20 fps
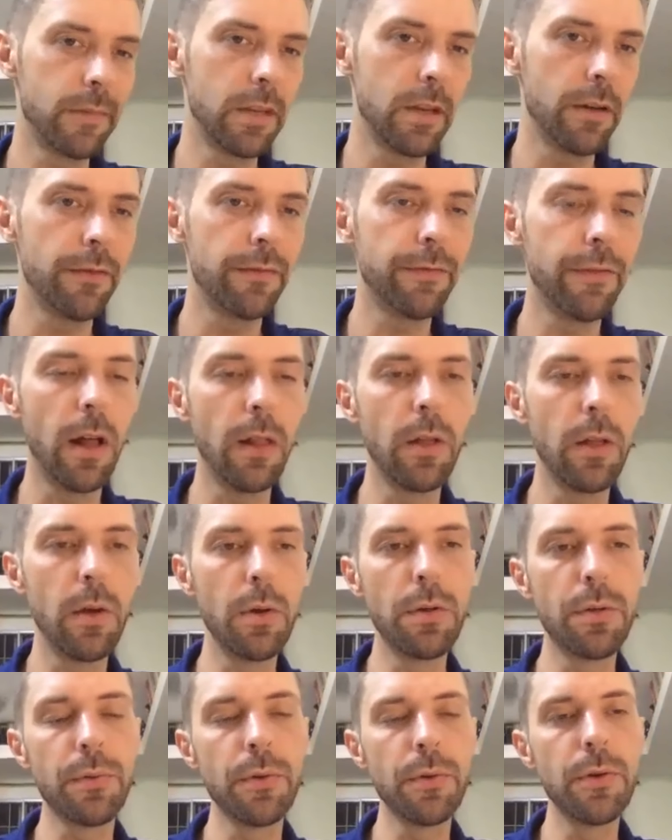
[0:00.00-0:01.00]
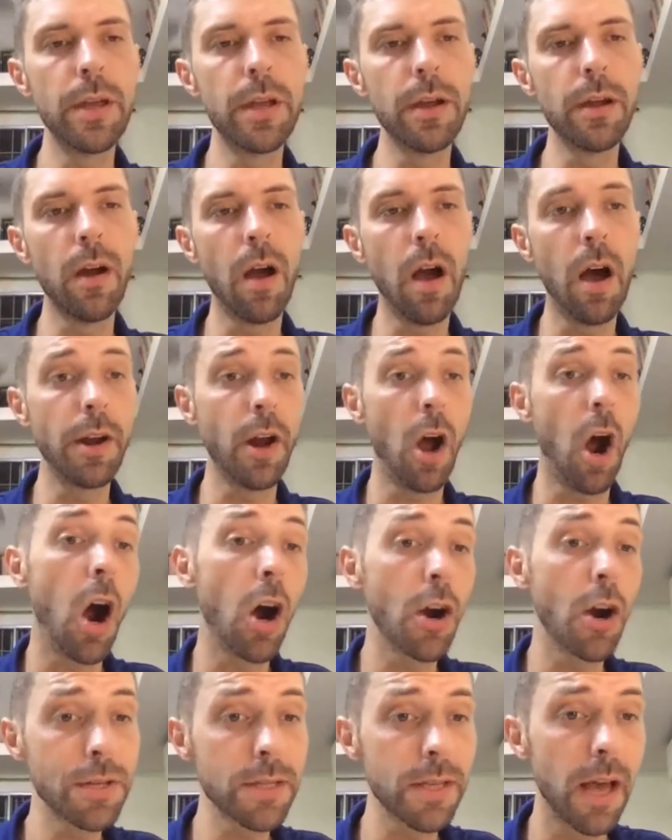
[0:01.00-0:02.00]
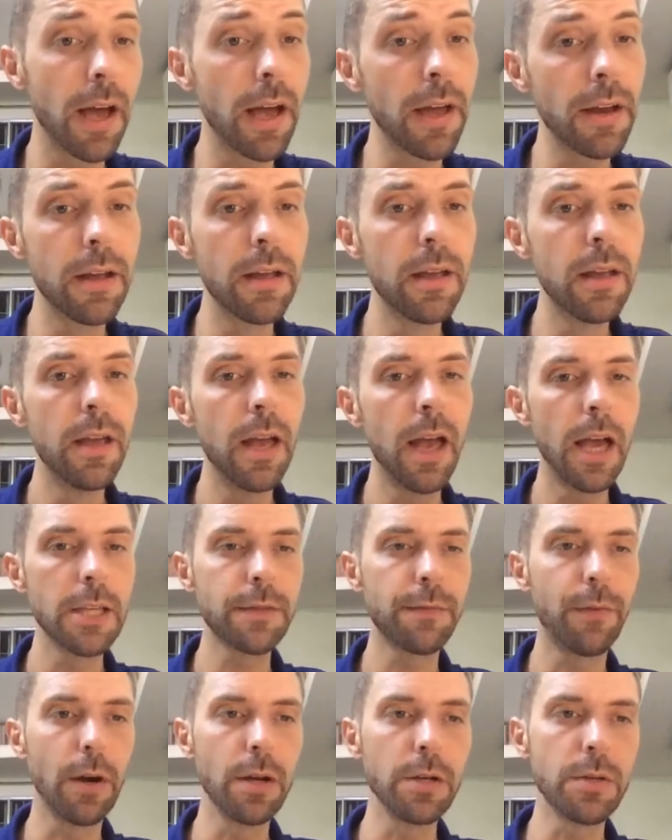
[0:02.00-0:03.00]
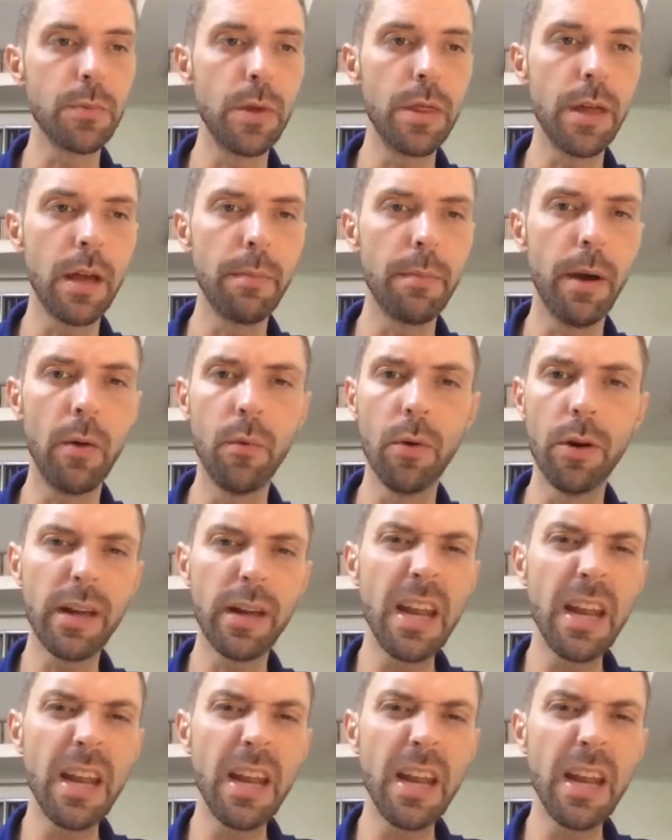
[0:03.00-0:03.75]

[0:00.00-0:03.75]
follow through here on our side as far as we think about work.